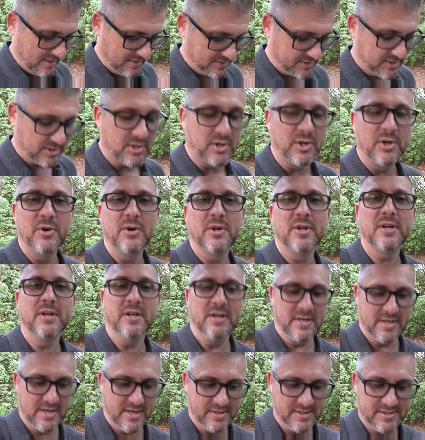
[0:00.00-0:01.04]
secluded
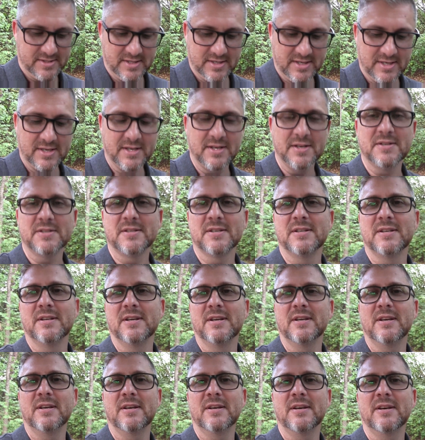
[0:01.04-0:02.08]
and nice it is, and
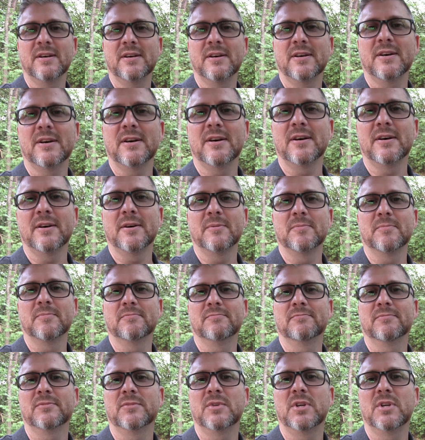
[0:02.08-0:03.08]
um,